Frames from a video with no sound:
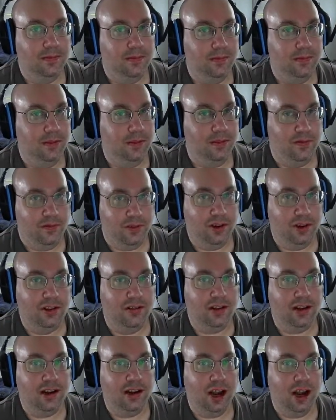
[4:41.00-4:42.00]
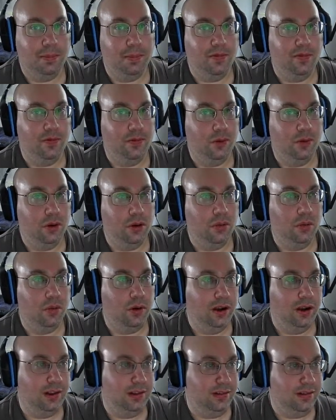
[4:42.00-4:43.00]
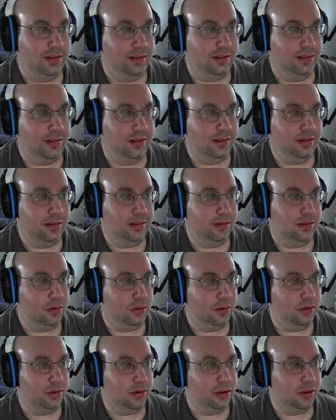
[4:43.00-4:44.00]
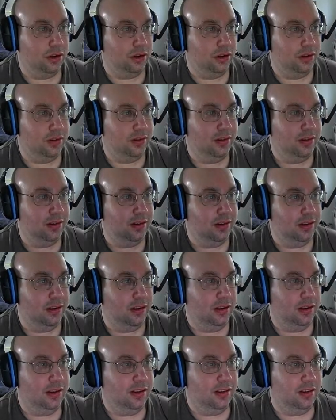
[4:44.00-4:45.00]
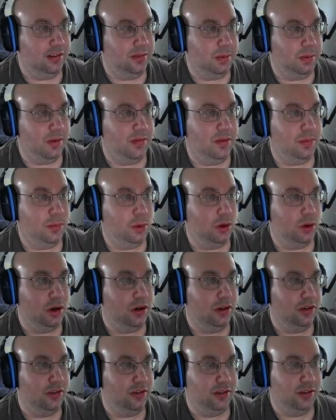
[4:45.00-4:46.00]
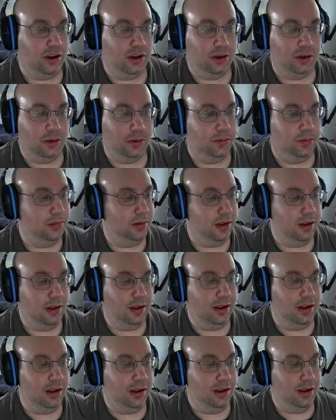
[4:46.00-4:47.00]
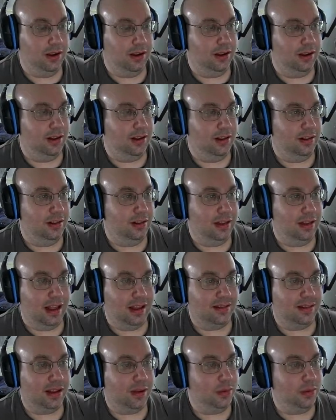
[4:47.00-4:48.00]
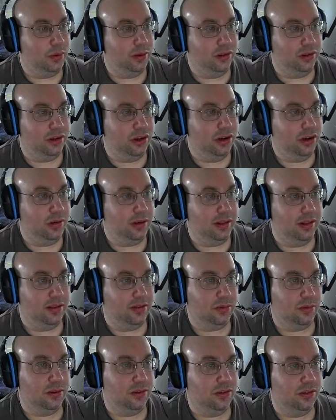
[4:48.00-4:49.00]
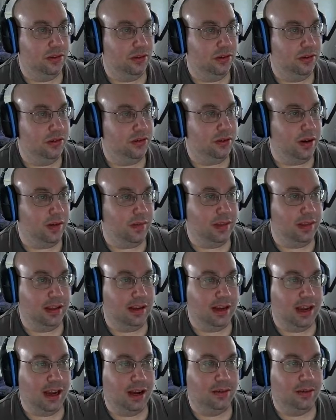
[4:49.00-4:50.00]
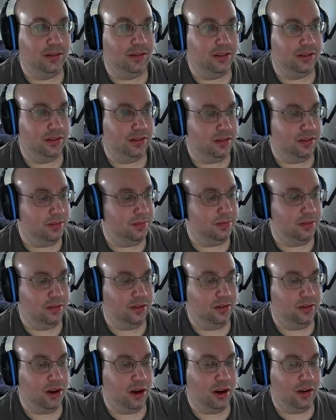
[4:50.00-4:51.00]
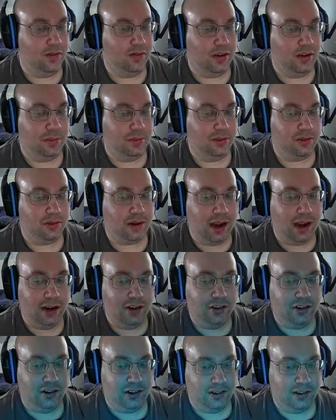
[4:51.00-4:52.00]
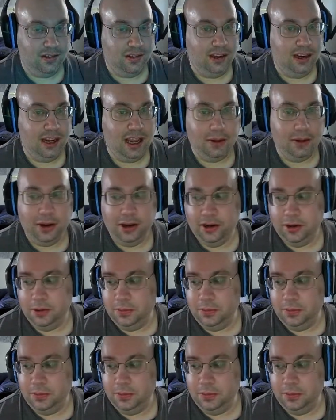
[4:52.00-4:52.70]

the furthest I got before was, what was it called? Spiffenmore. So last level was new and this one's new, so everything now is just starting from scratch and just seeing how I do.